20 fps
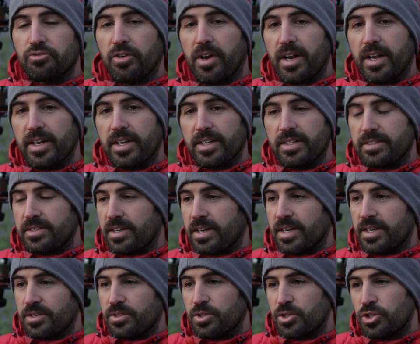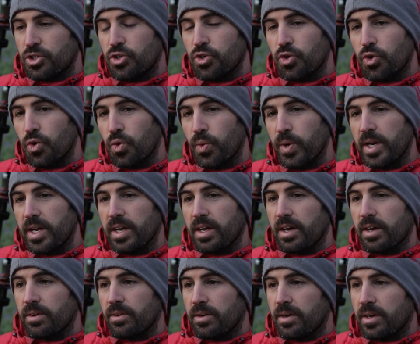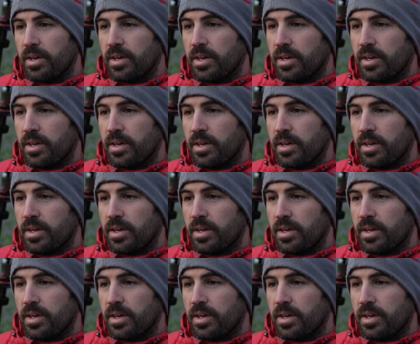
realities. That is the short window.